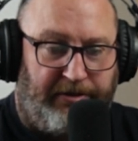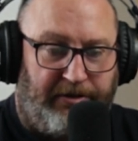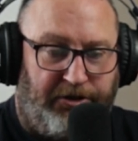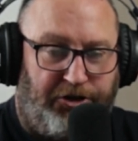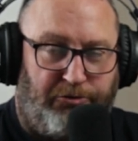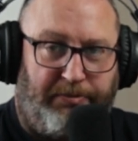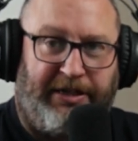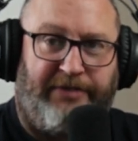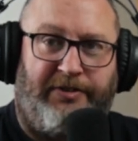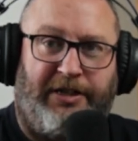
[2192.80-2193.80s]
should be
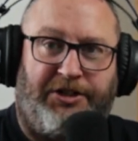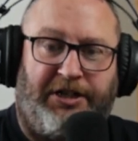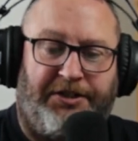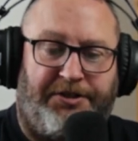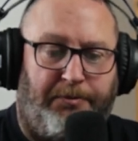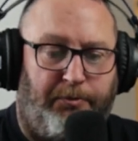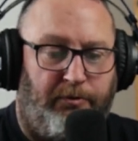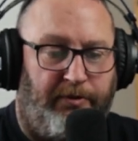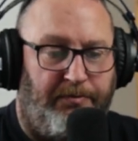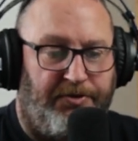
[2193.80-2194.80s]
given that chance to prove
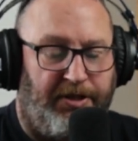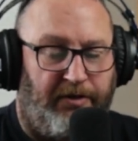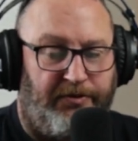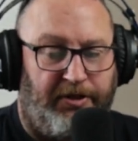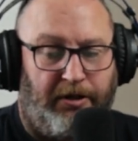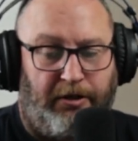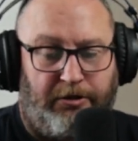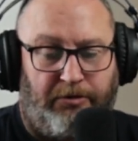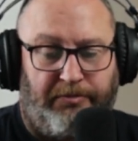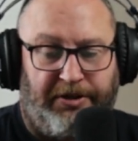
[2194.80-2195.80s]
themselves. And a lot of
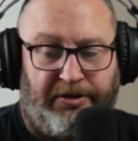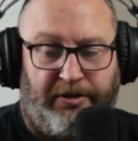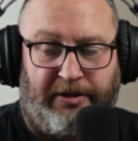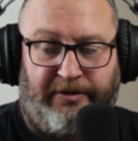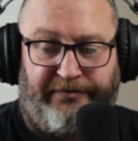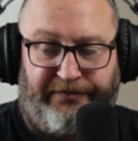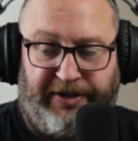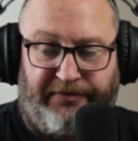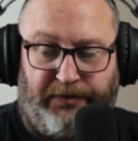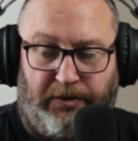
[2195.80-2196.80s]
companies are
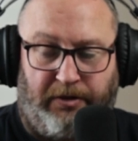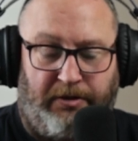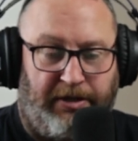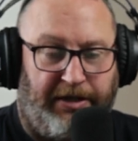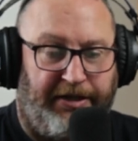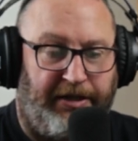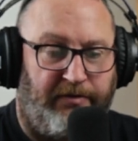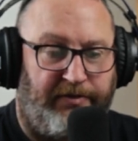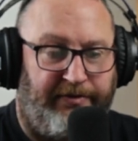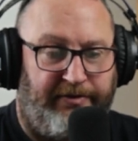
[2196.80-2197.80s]
fearful, I think, of
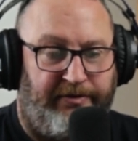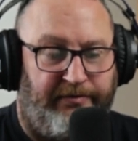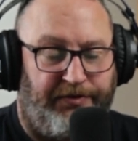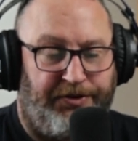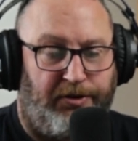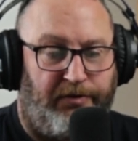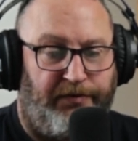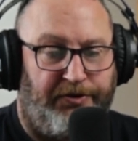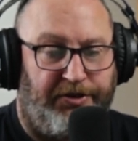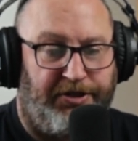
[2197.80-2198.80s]
giving
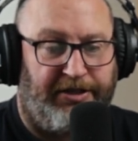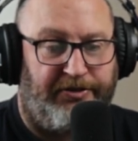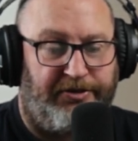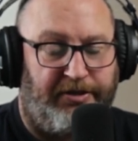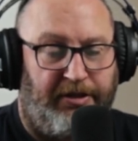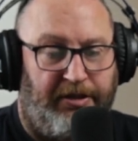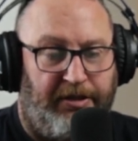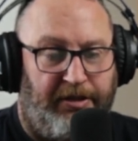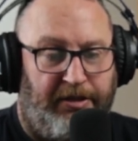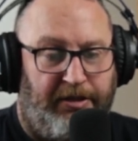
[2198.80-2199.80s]
photographers a chance
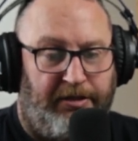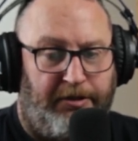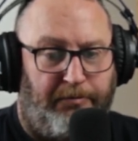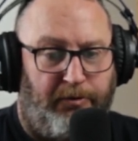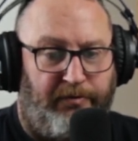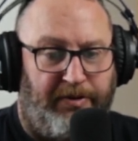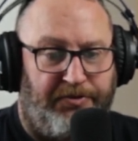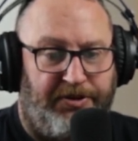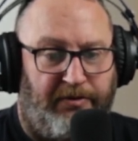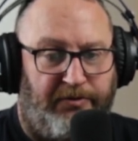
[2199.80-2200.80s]
to prove
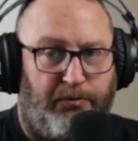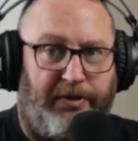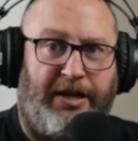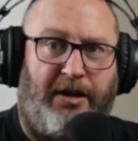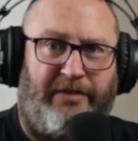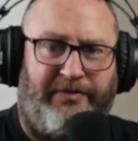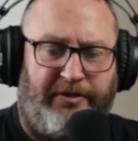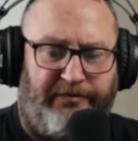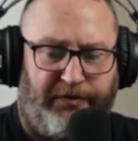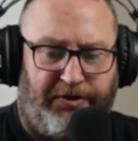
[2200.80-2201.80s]
themselves without having
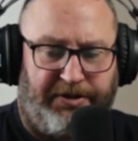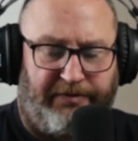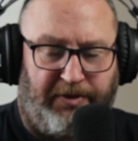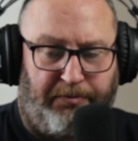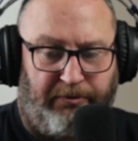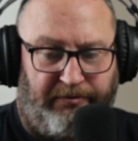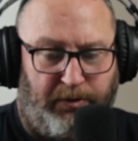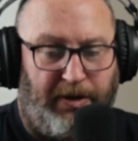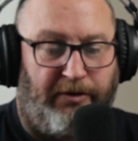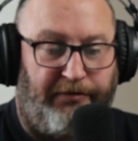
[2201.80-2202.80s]
the proof.
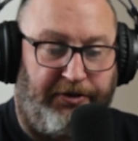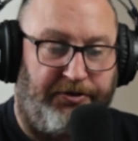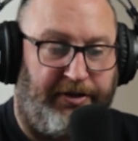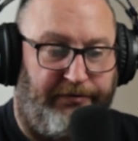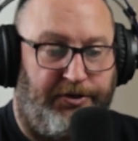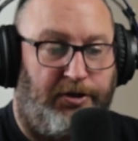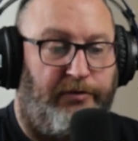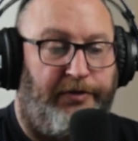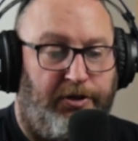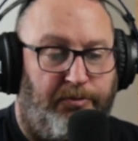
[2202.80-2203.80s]
Quite often you'll see
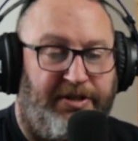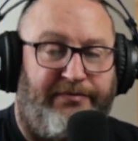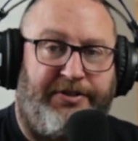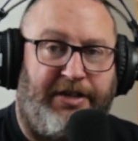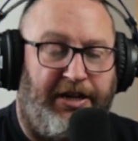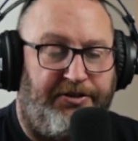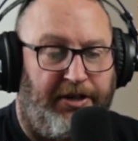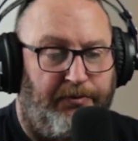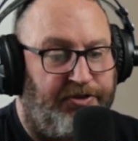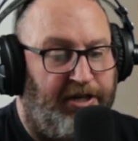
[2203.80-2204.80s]
photography jobs advertised and it
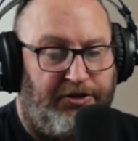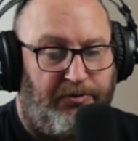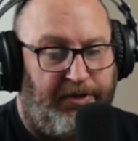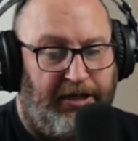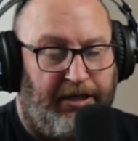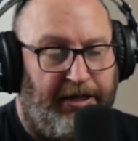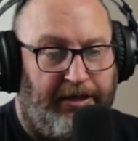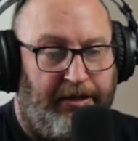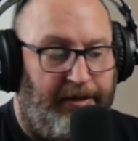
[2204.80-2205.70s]
will say something like